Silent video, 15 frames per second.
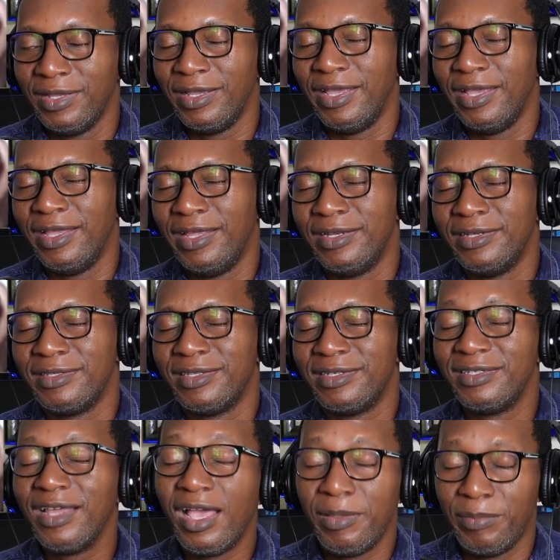And the
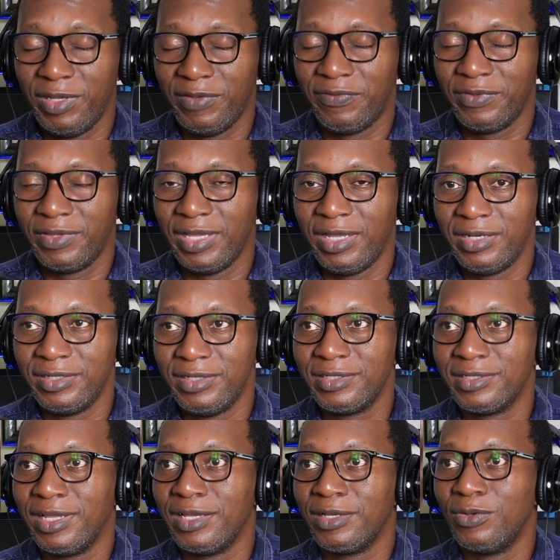timing for that
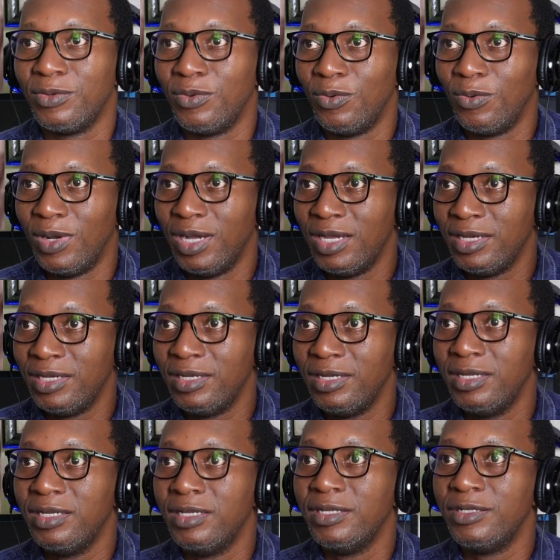is like
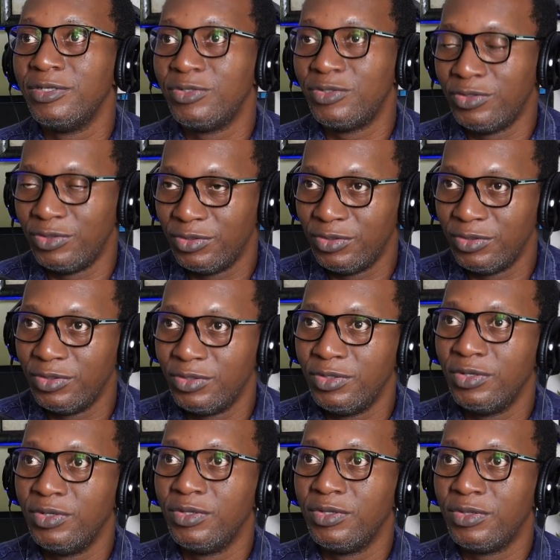1,
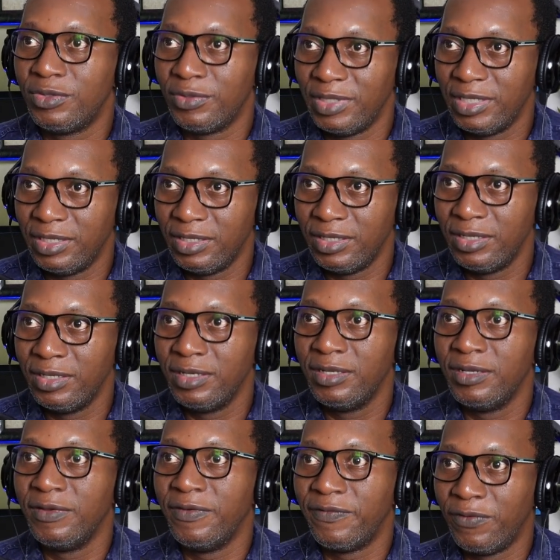2, 3,
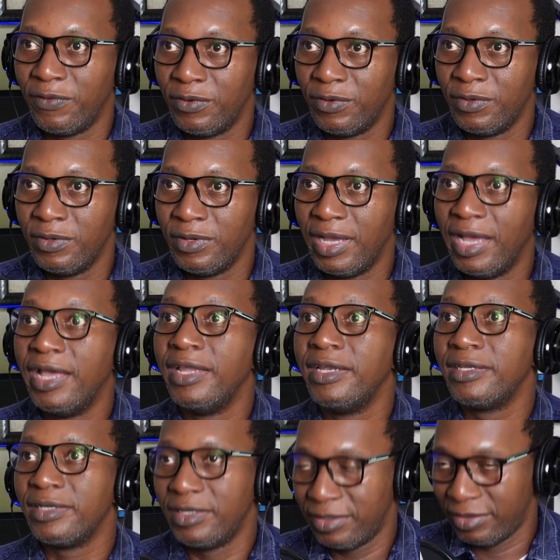4, and